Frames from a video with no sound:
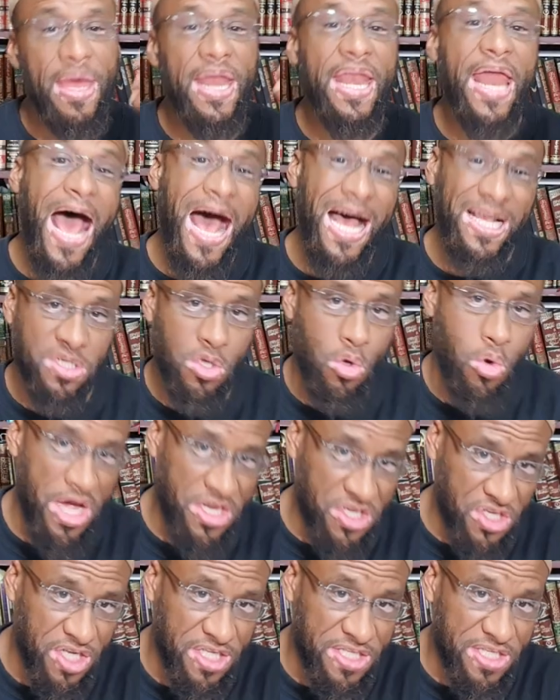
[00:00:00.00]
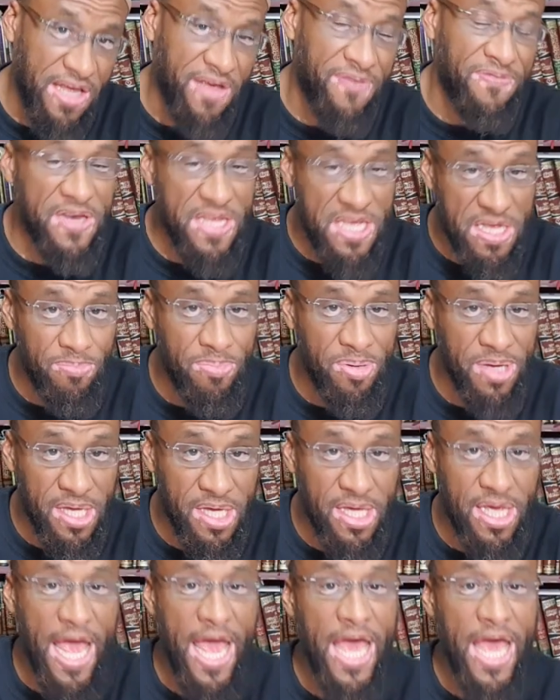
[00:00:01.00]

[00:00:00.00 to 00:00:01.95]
and ask questions if need be,